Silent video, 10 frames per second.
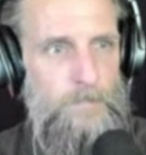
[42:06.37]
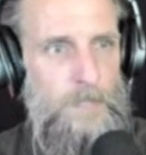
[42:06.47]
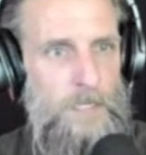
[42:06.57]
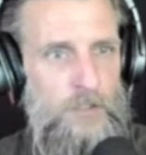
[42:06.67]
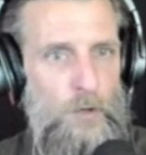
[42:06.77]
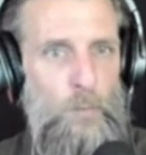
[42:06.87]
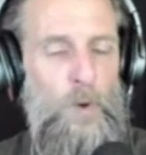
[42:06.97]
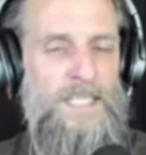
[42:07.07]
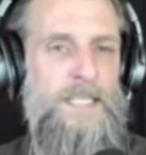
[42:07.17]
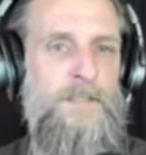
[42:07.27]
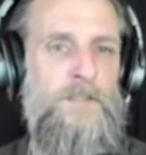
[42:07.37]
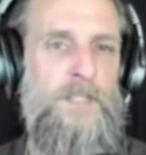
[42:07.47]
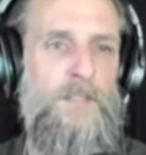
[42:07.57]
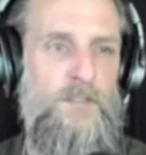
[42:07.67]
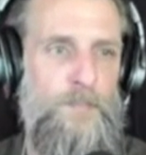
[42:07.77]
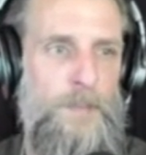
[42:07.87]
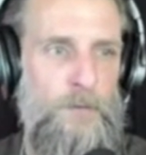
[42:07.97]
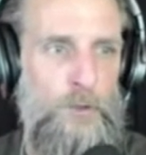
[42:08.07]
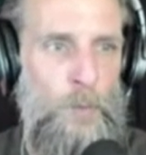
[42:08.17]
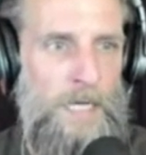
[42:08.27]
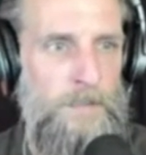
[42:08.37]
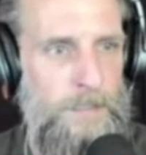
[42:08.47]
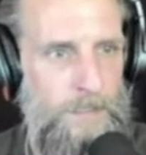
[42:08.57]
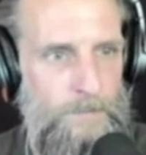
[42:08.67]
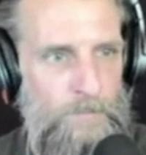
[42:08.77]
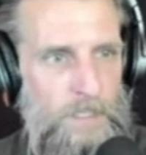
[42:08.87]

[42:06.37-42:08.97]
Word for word: So, what is spirituality?